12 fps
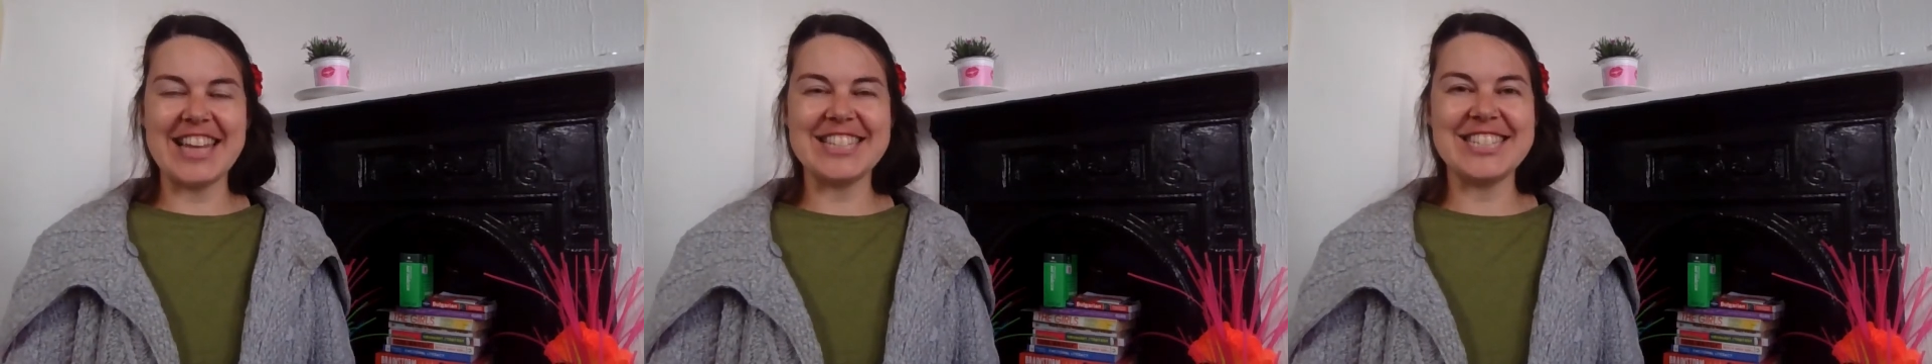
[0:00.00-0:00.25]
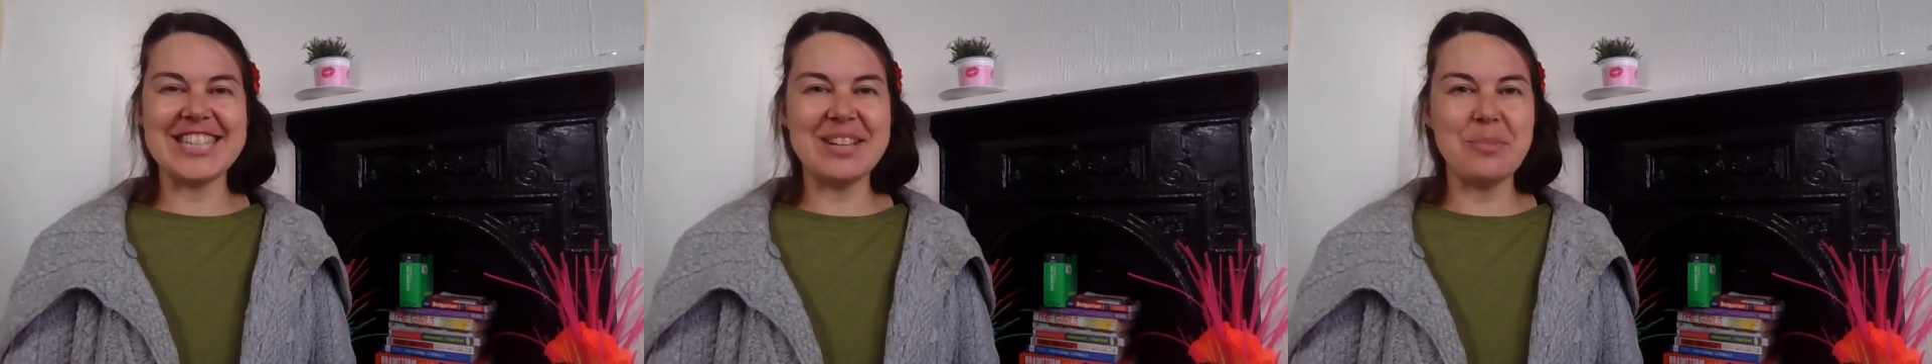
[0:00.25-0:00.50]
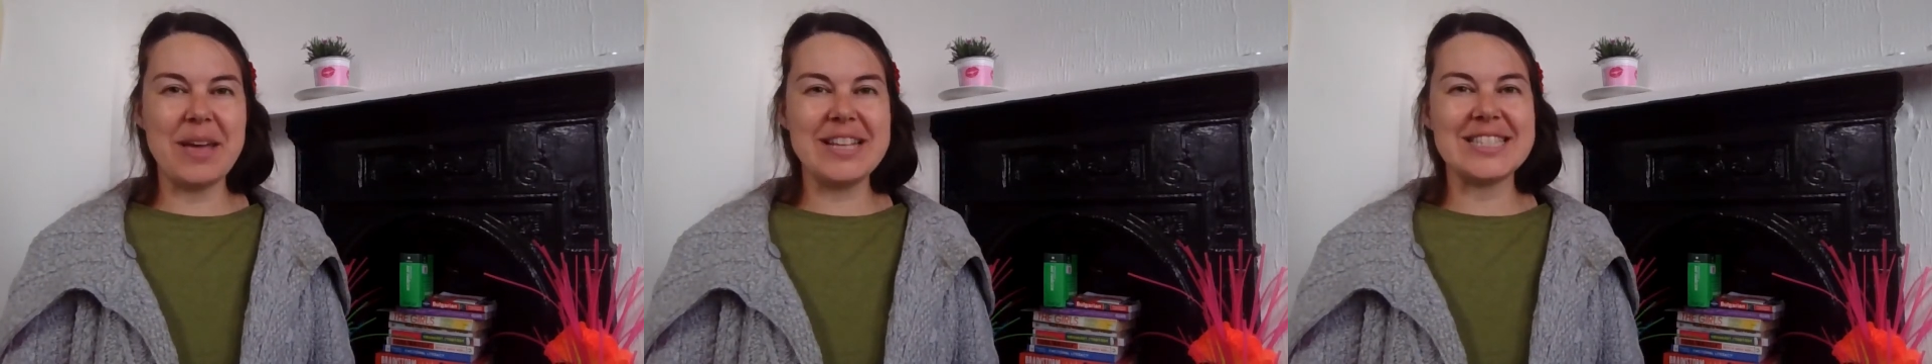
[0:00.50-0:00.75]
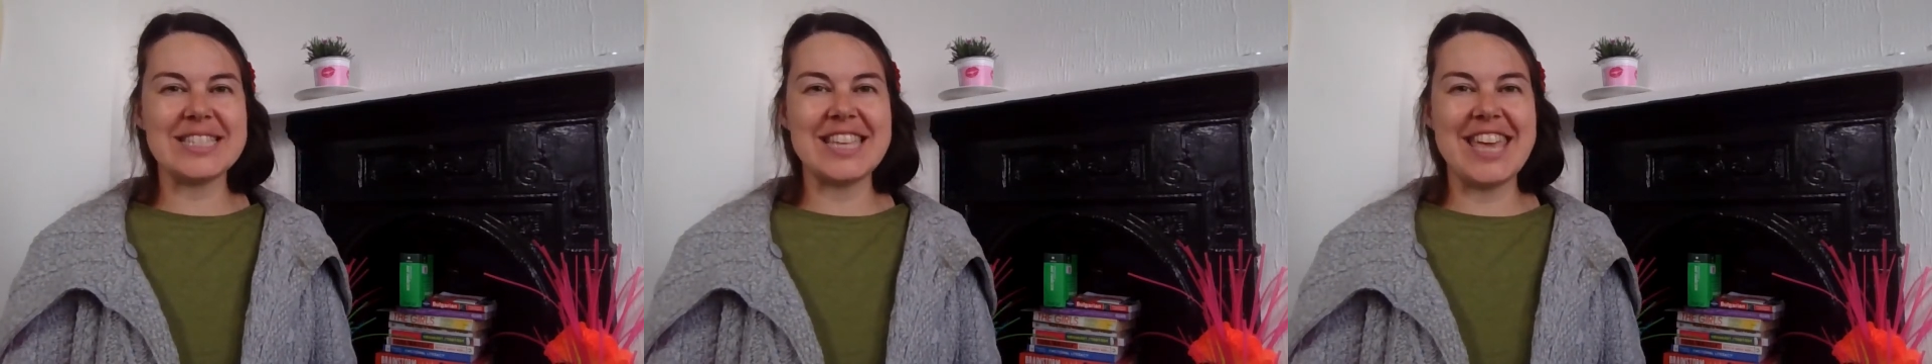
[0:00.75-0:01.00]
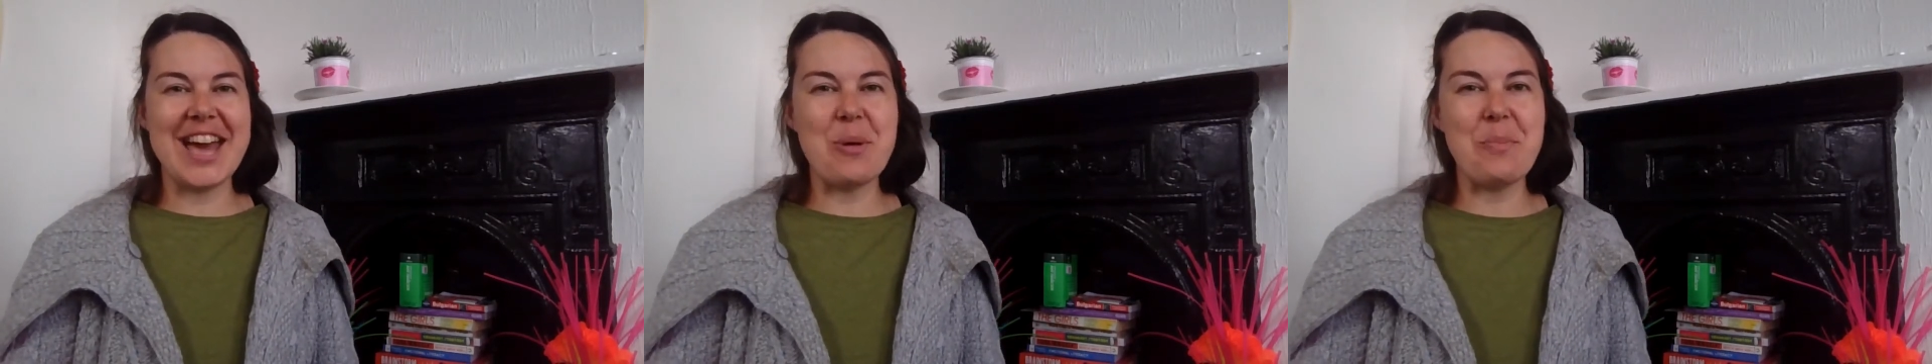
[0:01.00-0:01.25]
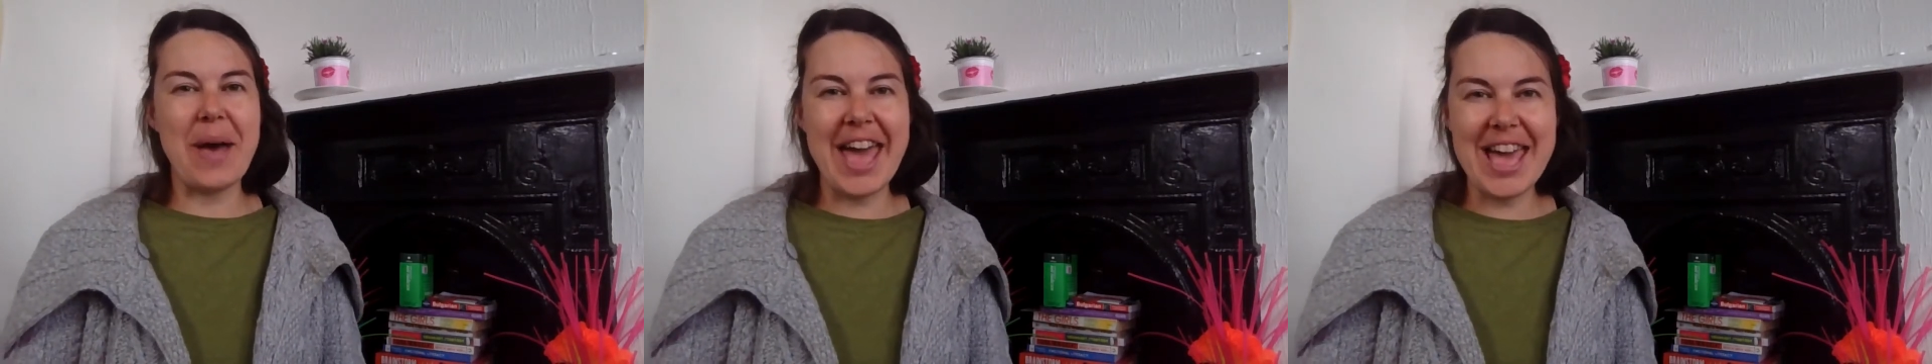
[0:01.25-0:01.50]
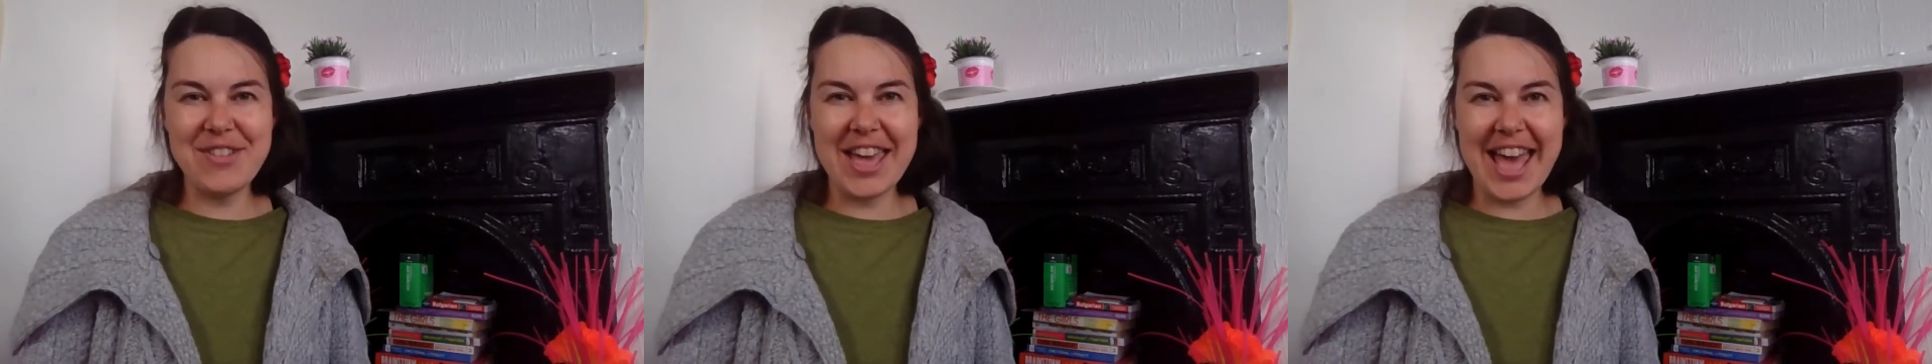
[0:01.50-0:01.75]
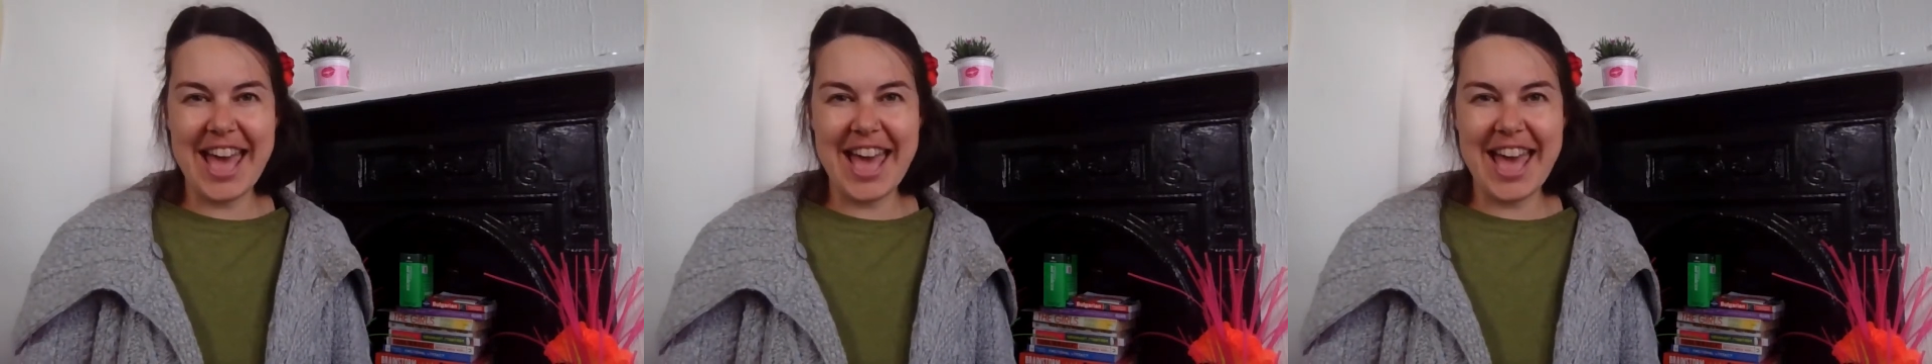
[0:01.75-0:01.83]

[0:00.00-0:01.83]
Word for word: Adele Bates here, behaviour